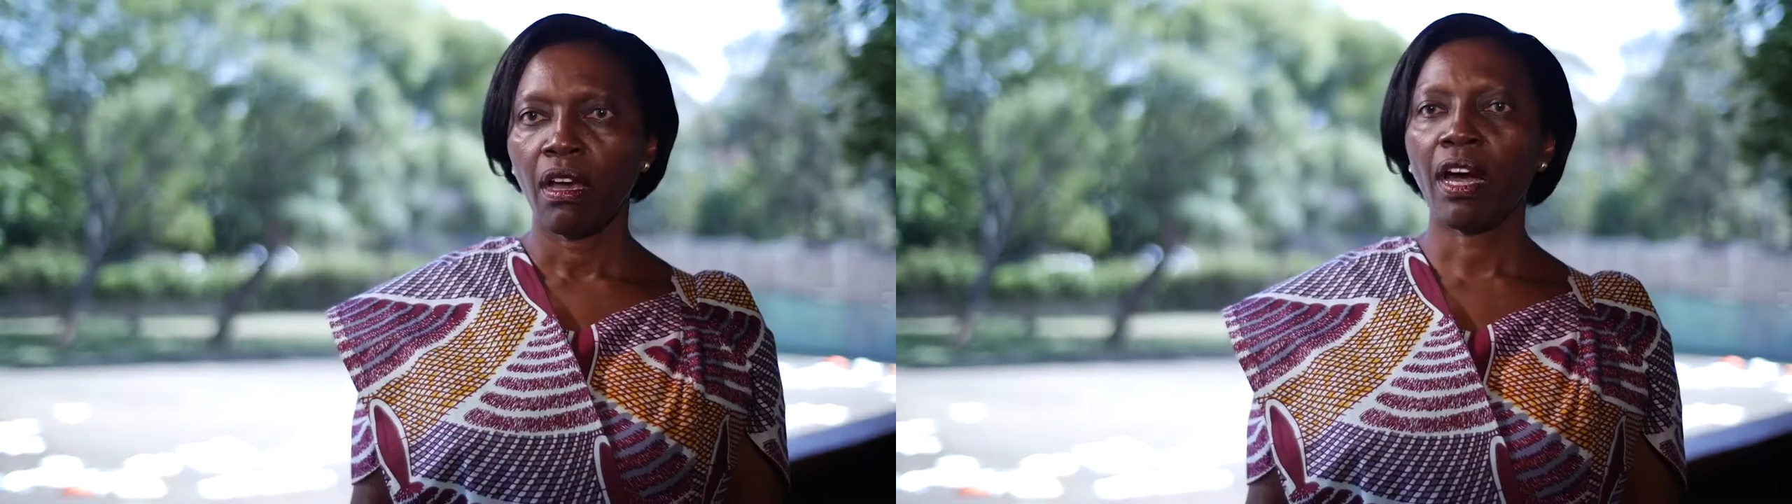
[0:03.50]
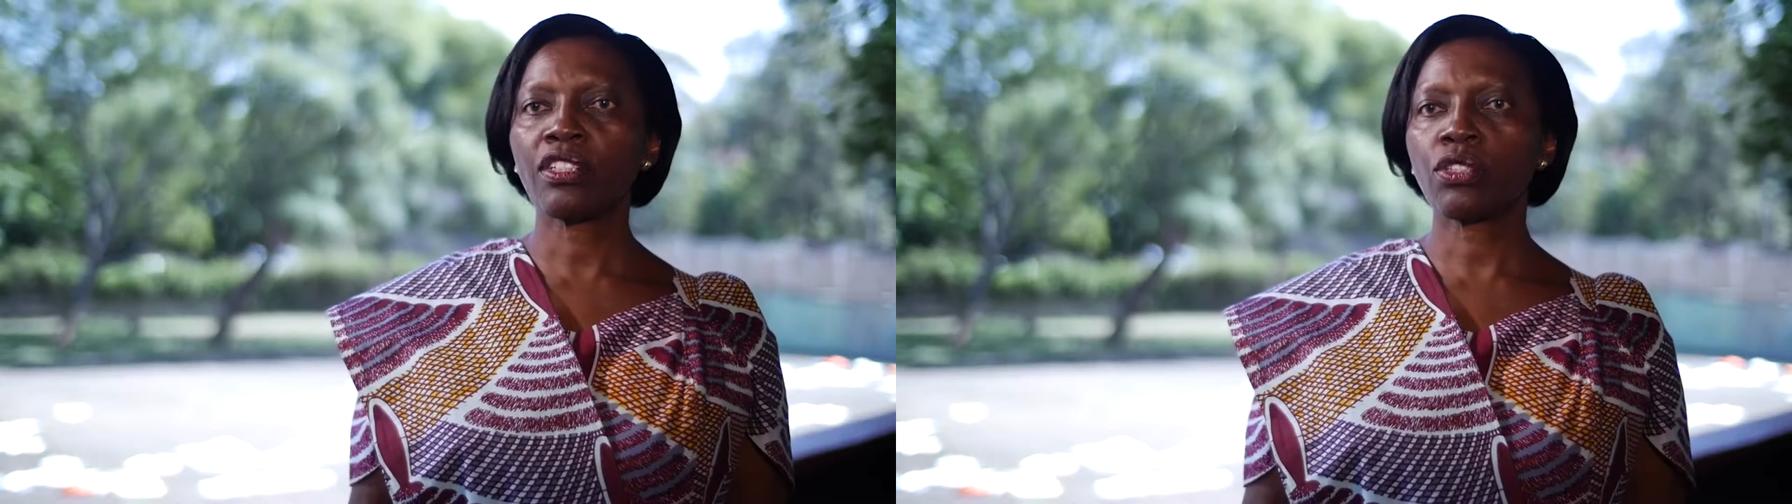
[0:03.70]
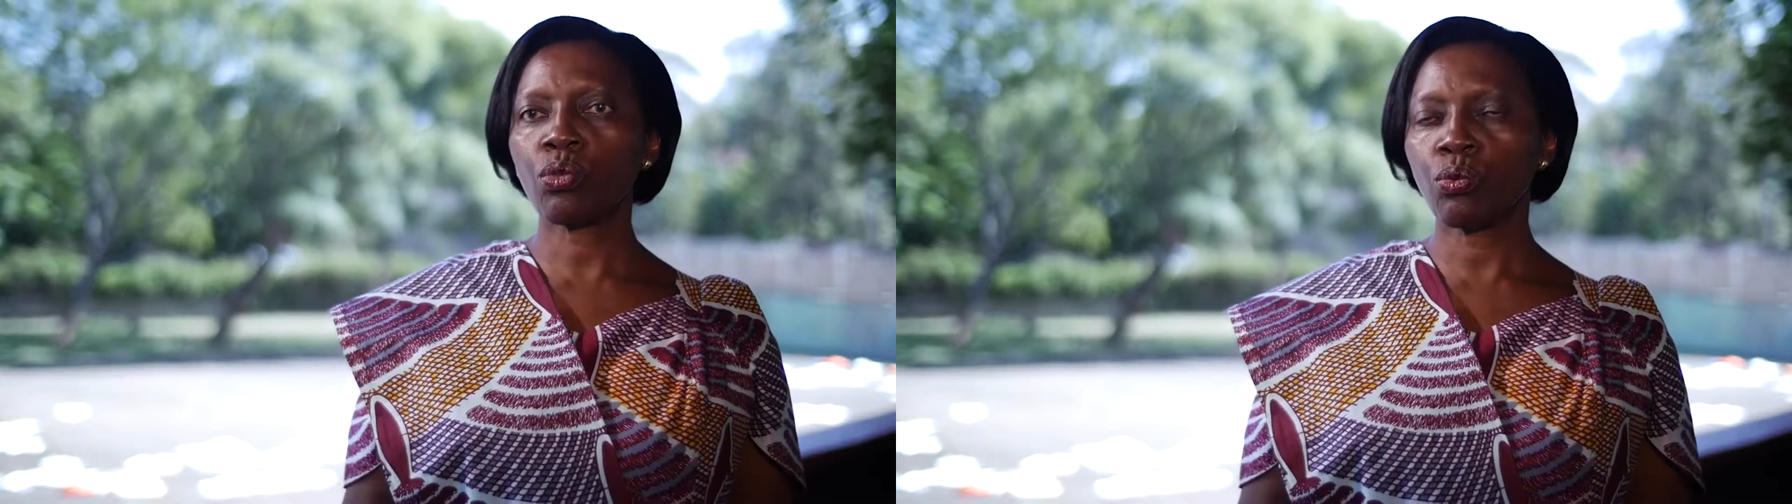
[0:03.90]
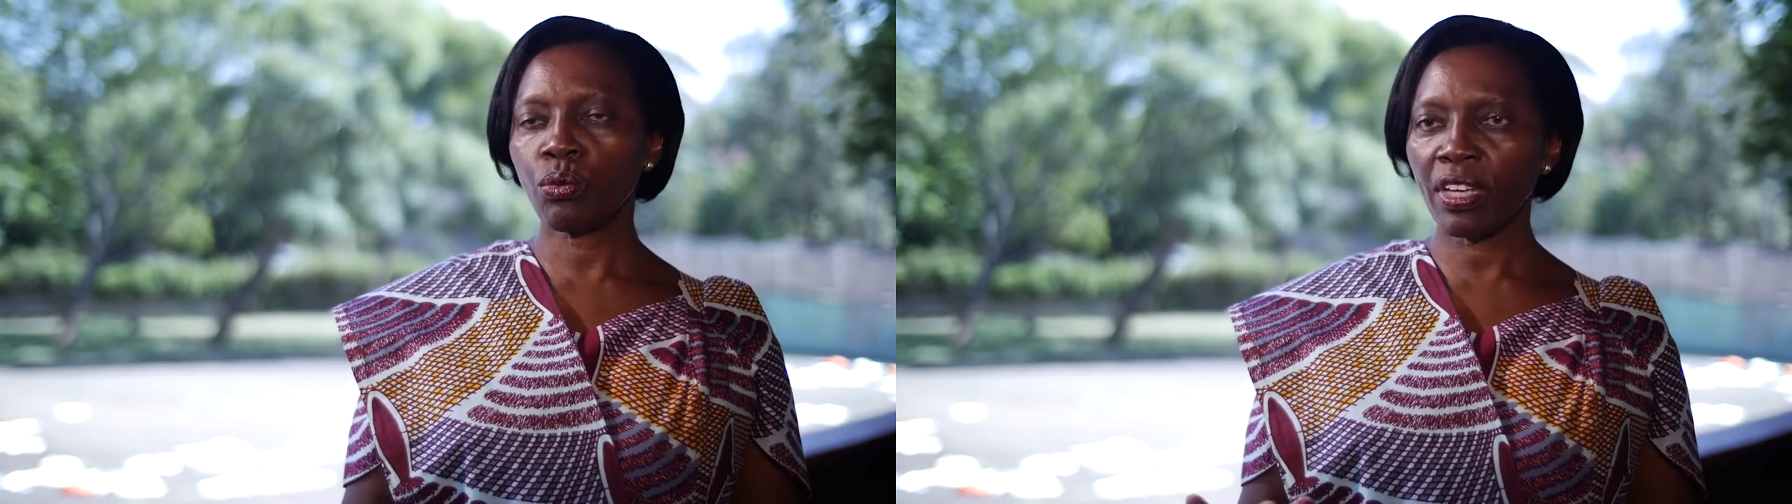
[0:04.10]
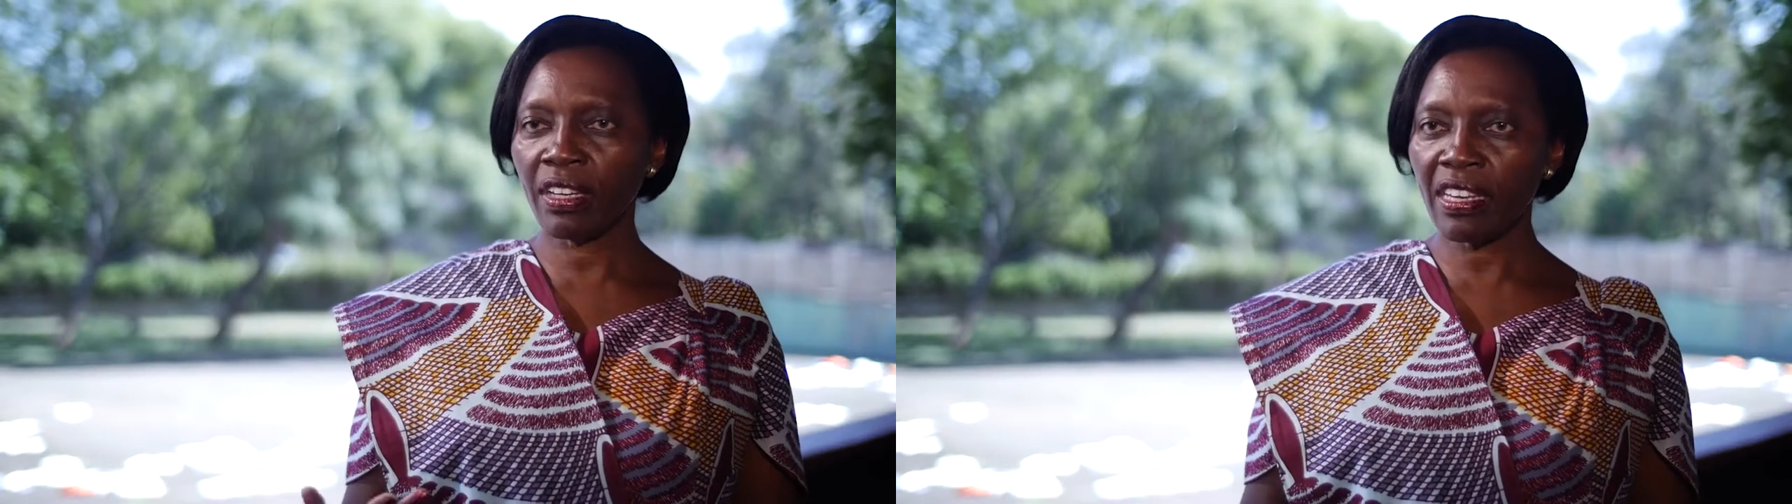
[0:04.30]
And to
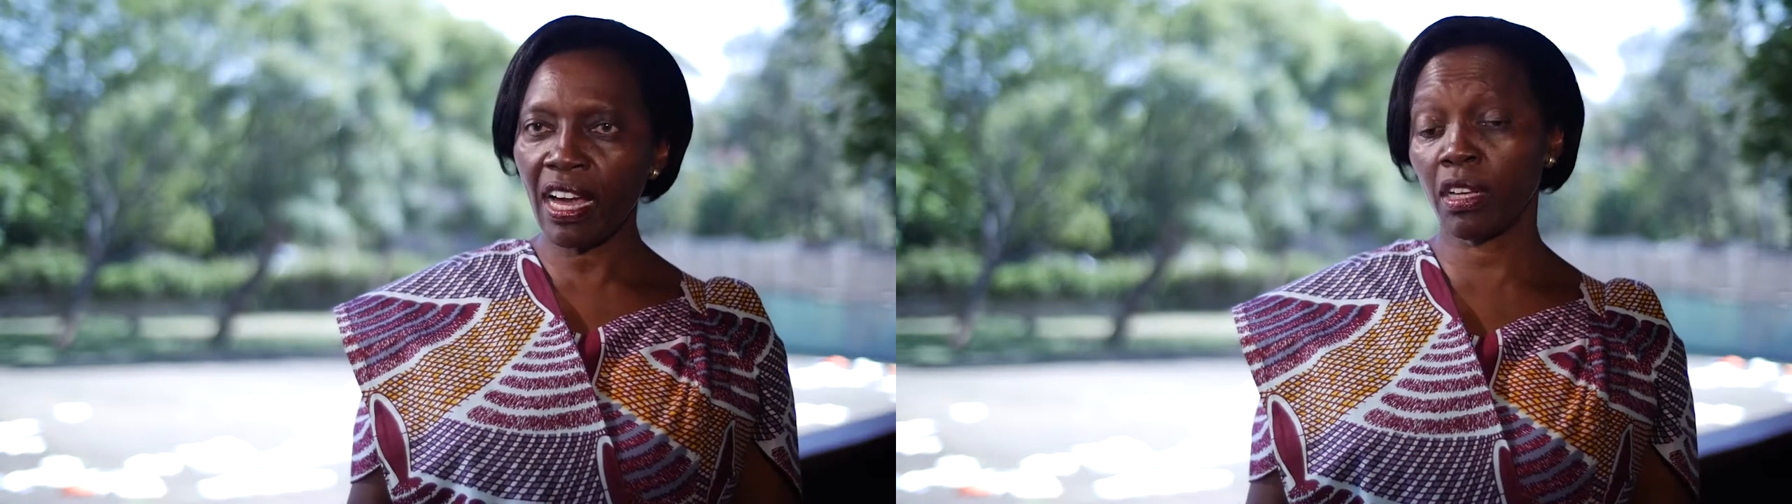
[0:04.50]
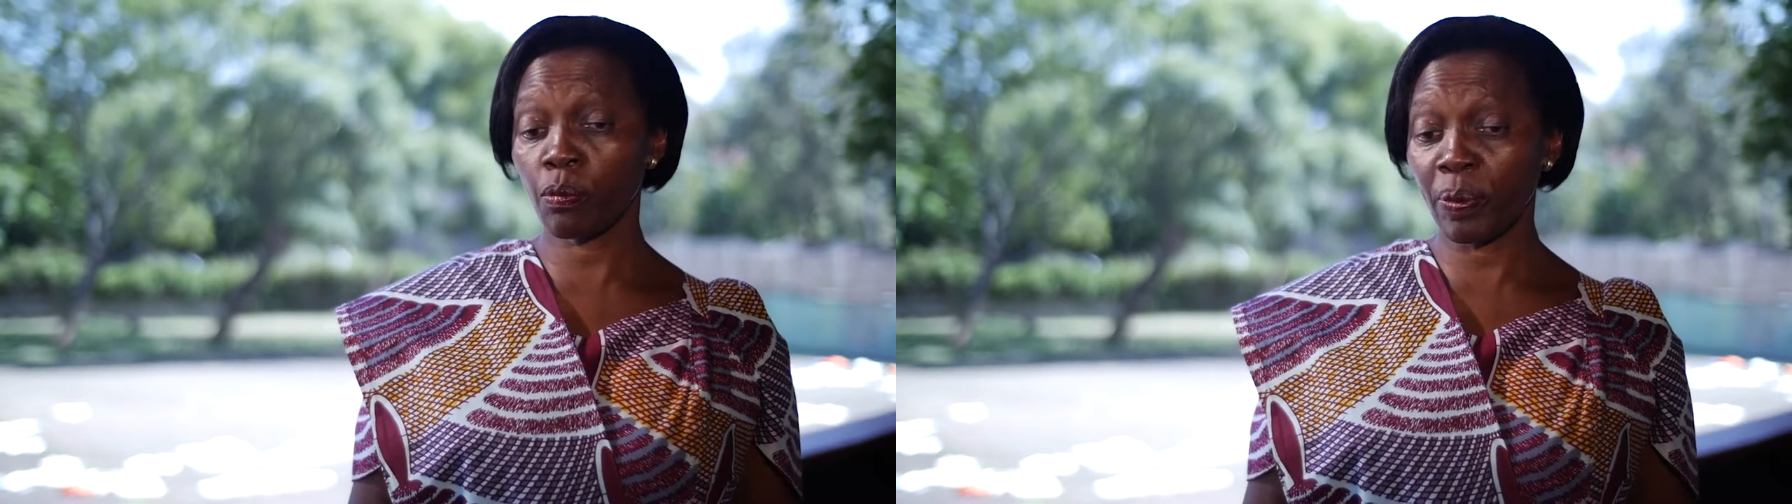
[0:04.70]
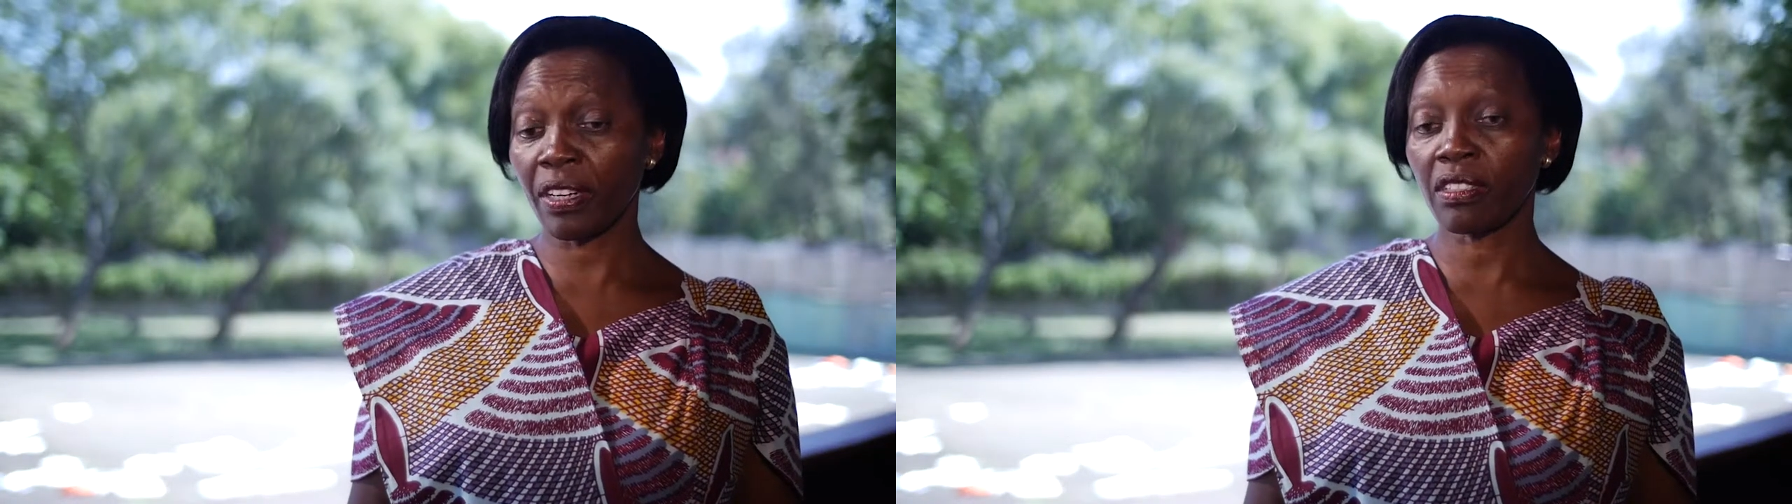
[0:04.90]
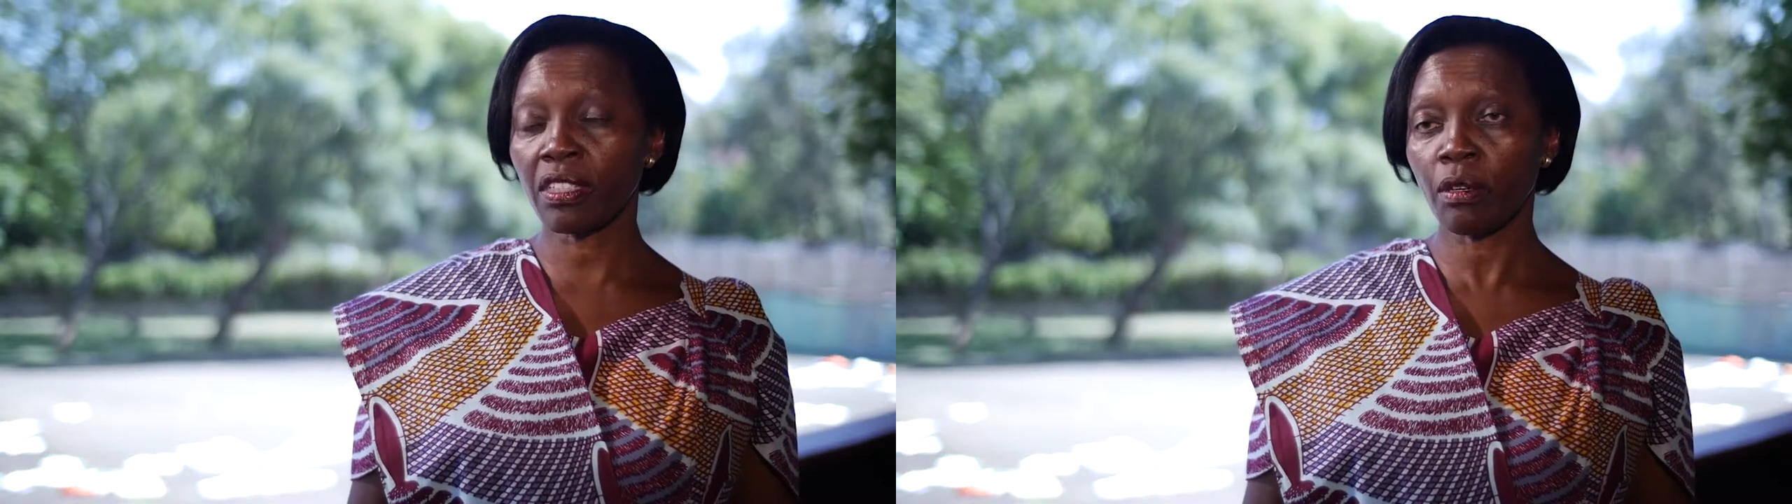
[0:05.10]
any aspirant,